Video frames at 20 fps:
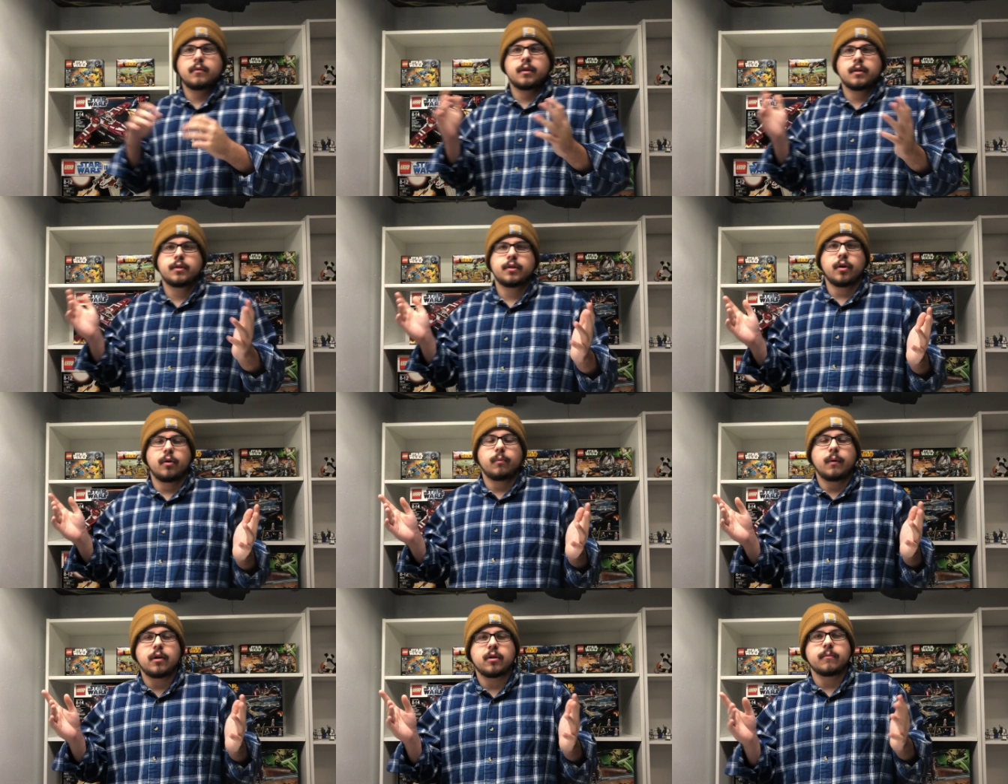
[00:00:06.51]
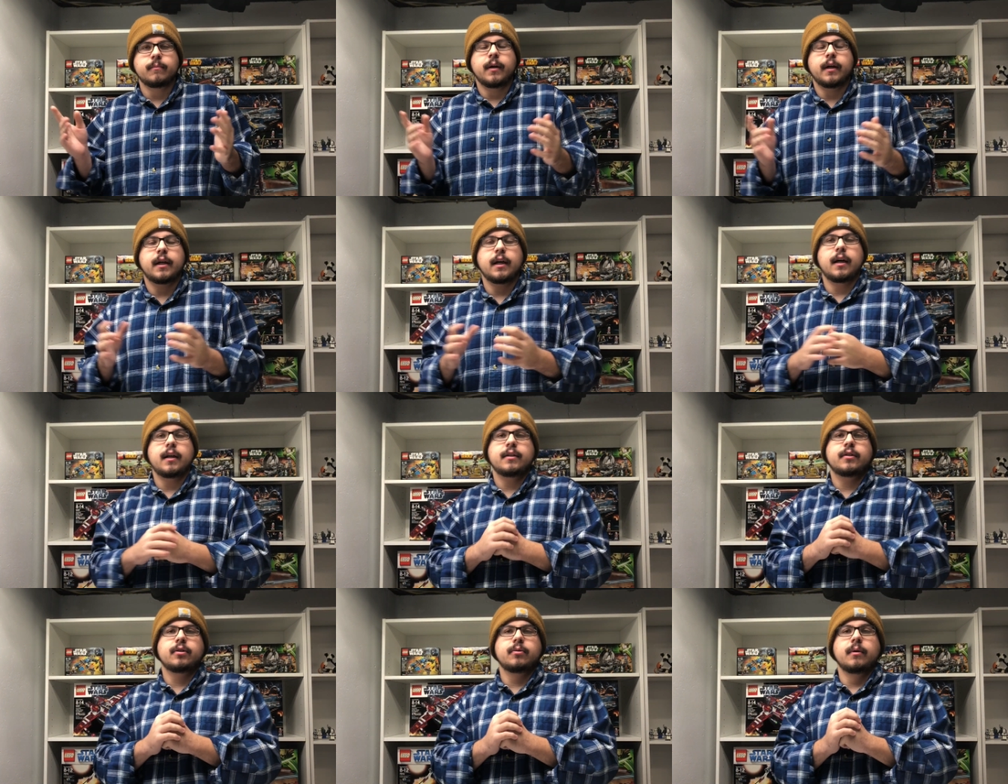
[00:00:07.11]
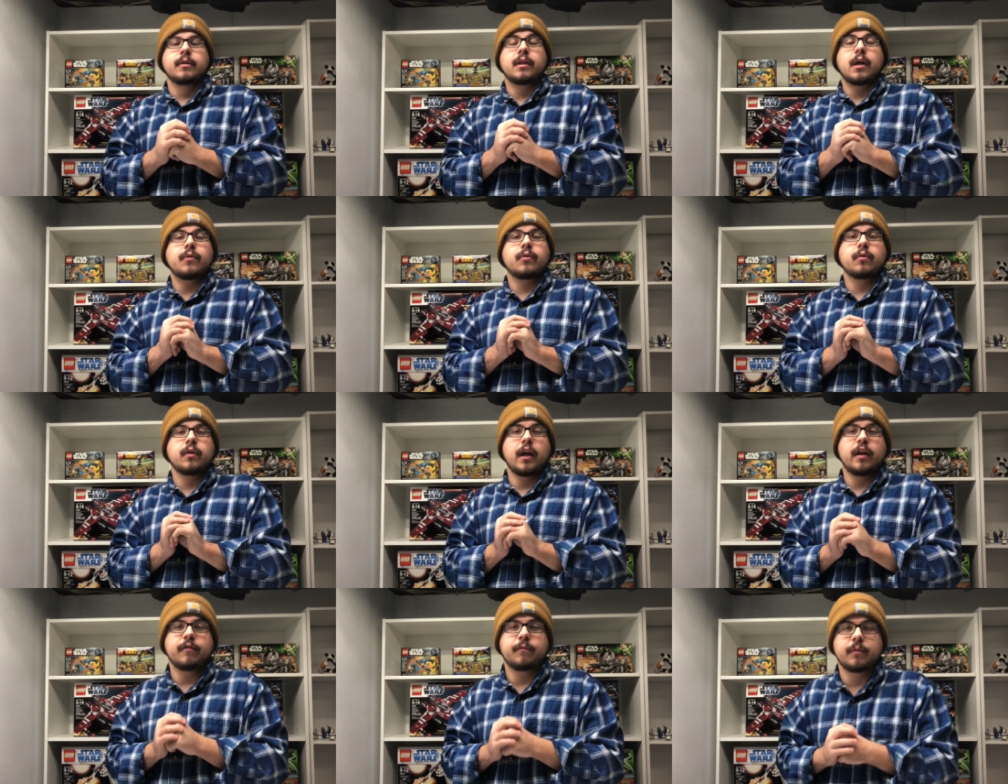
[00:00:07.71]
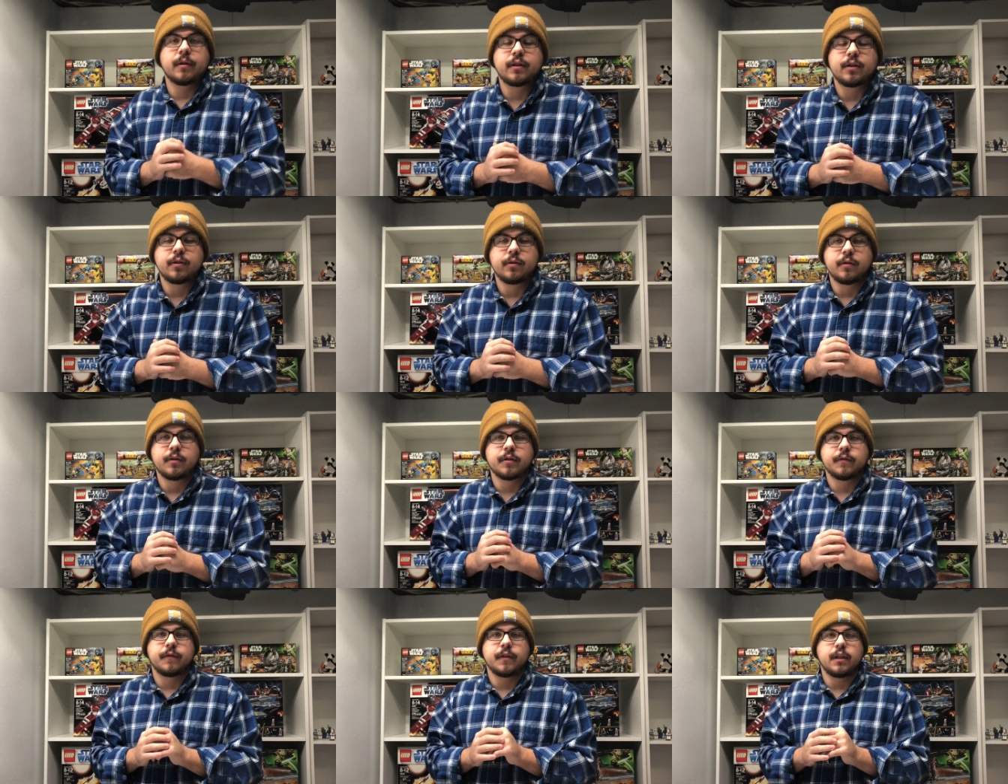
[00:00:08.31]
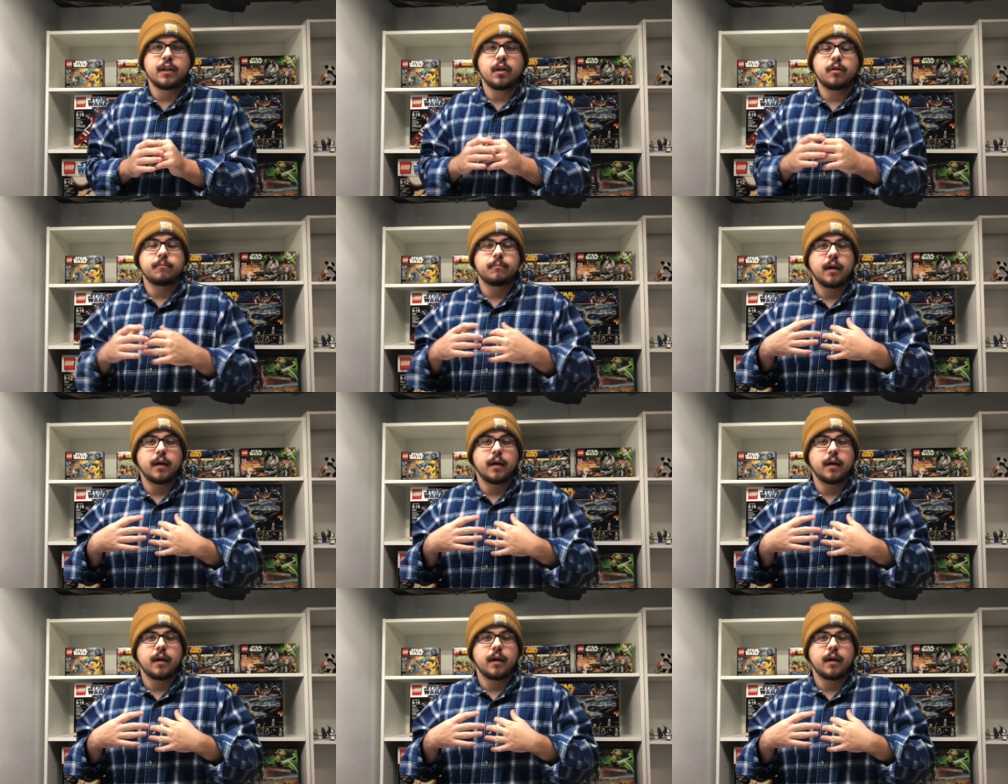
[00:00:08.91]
So welcome back guys to another LifeBricks Studios video.